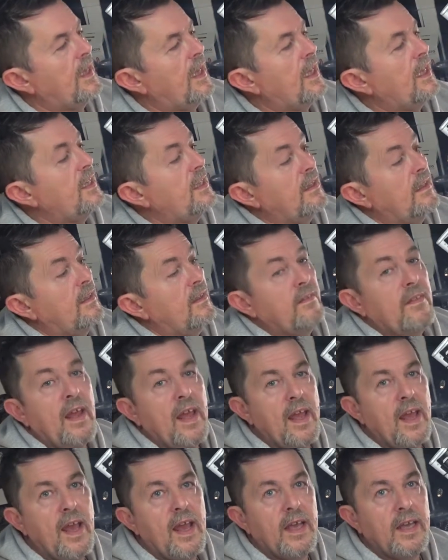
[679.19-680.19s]
in
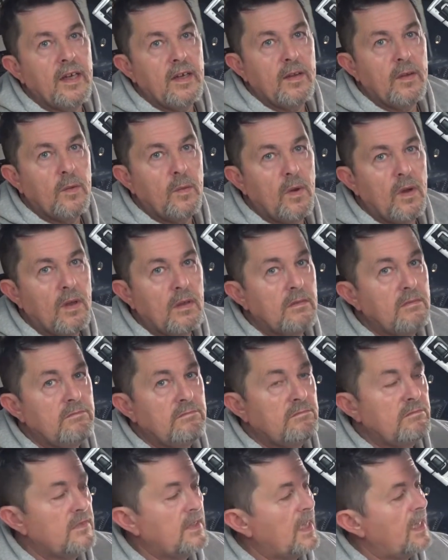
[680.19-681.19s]
there, hanging on the wall.
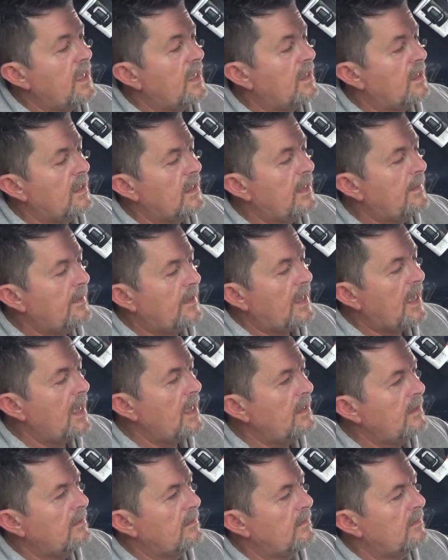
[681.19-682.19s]
There, you can leave it
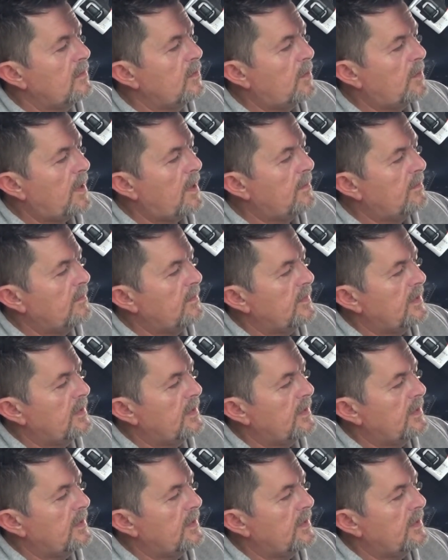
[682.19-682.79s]
there, no problem.